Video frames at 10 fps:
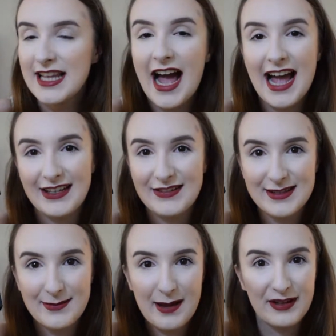I used
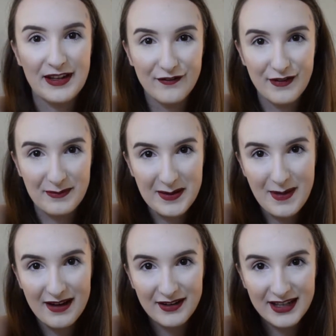the Maybelline Fit Me
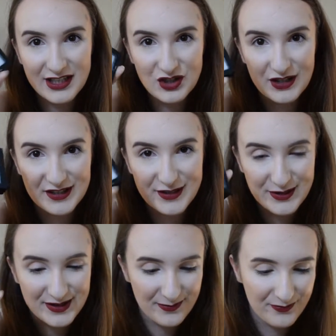powder in
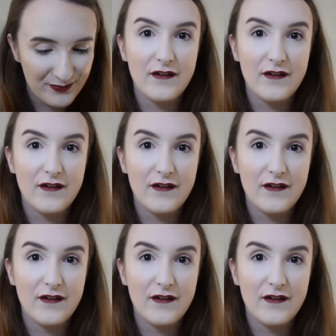Translucent.